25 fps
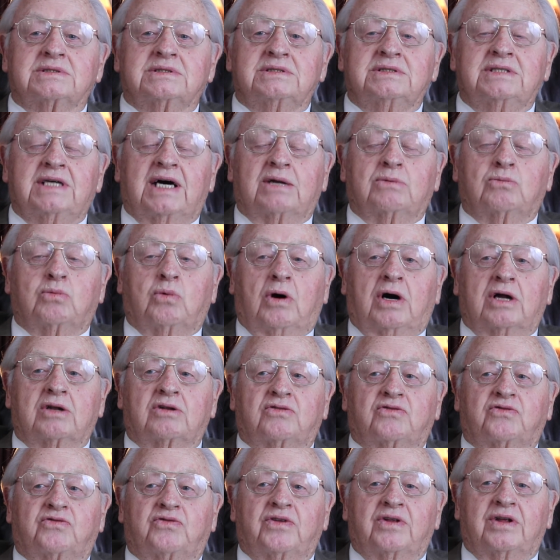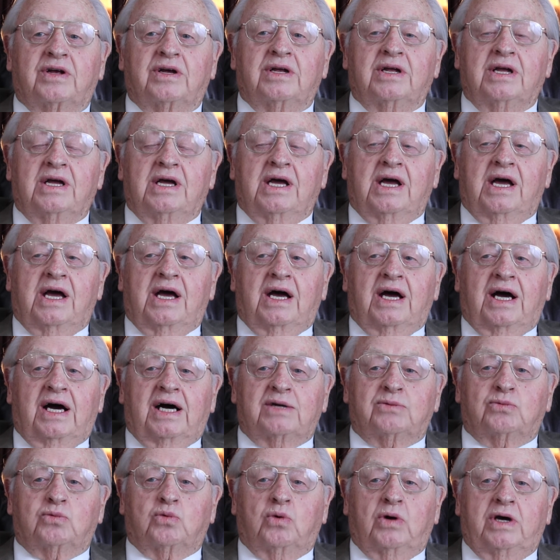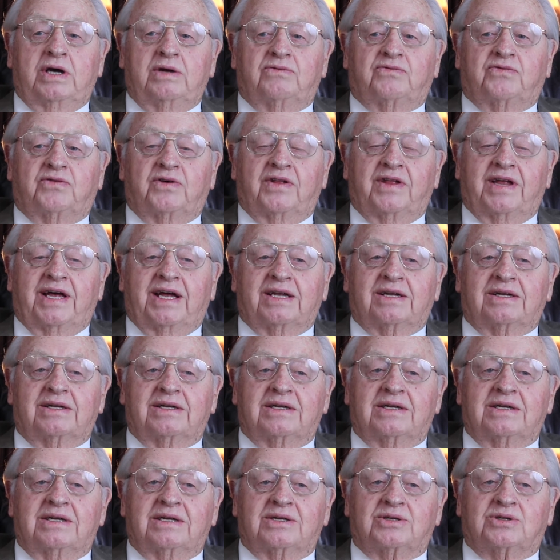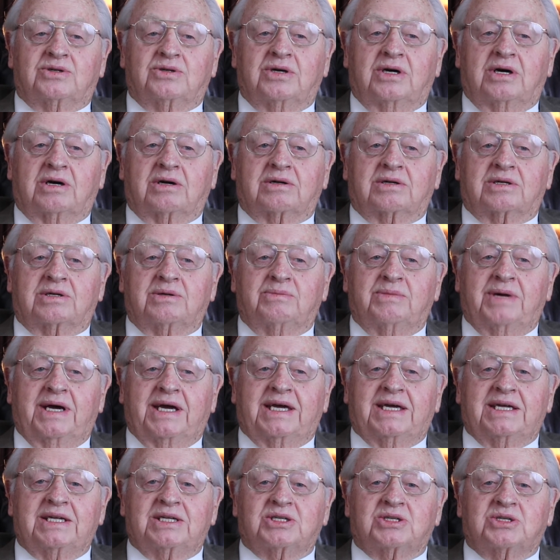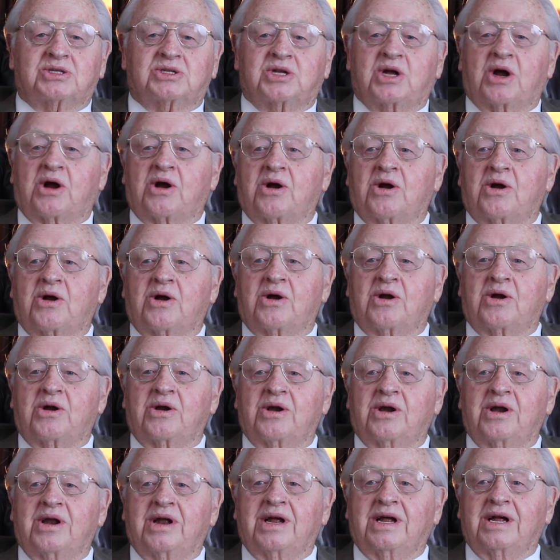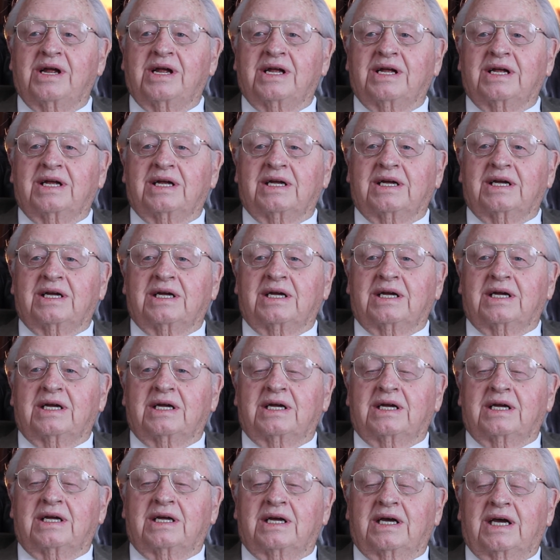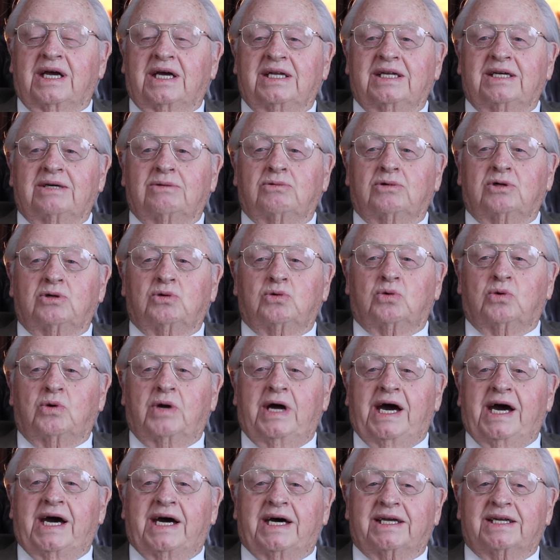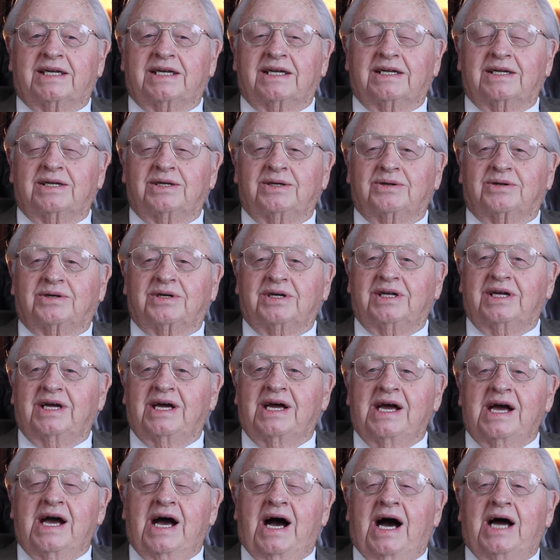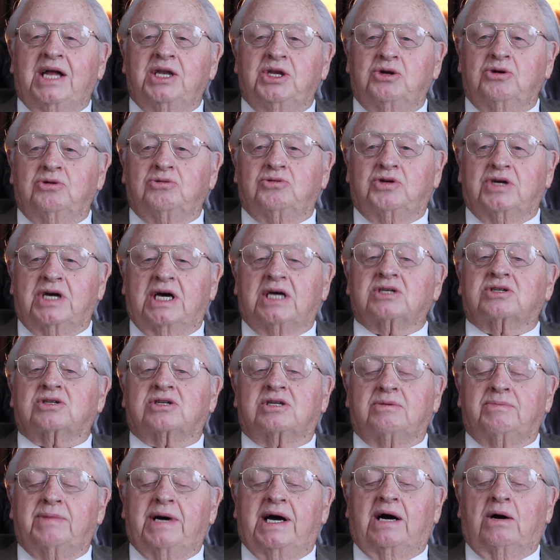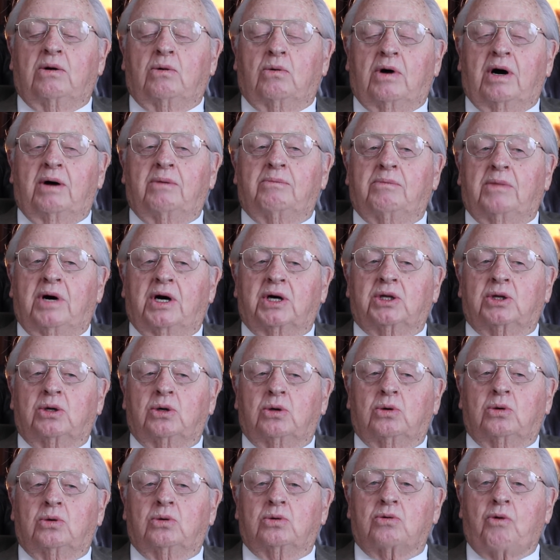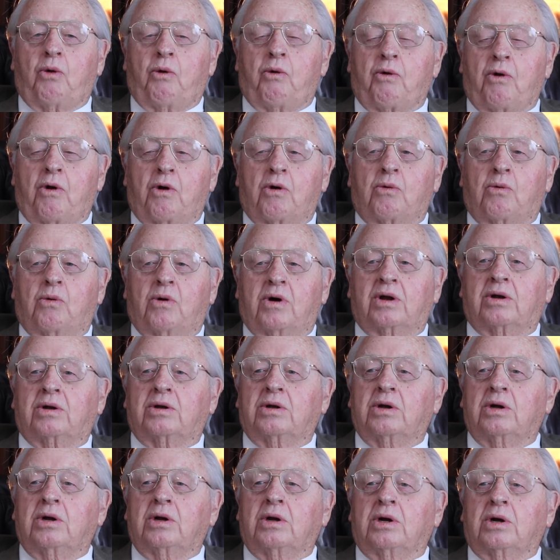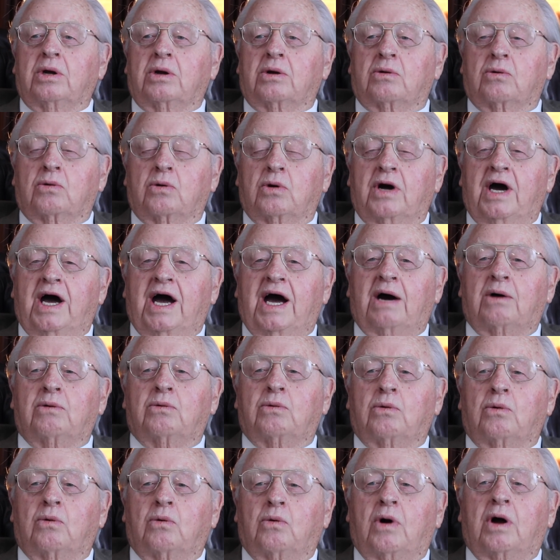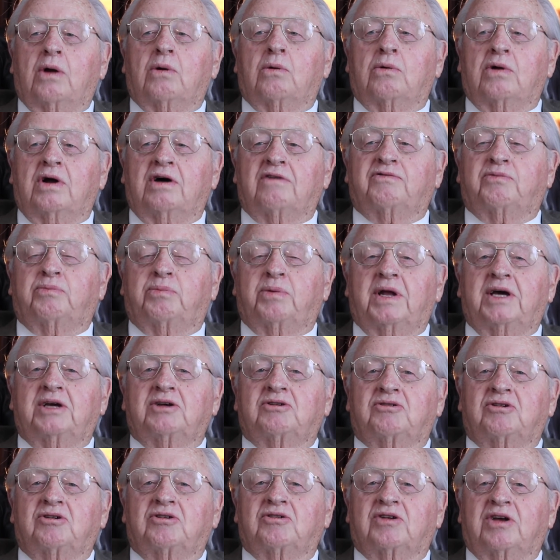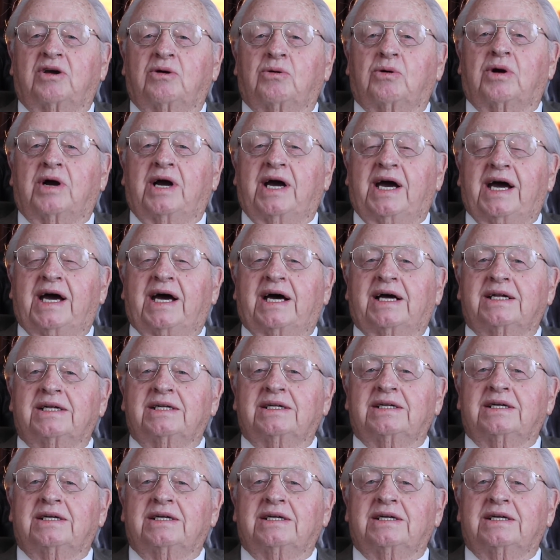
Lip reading: And I'd wait for that truck to make its turn. And it would rattle. I knew just about what mud holes or what rough places they were at.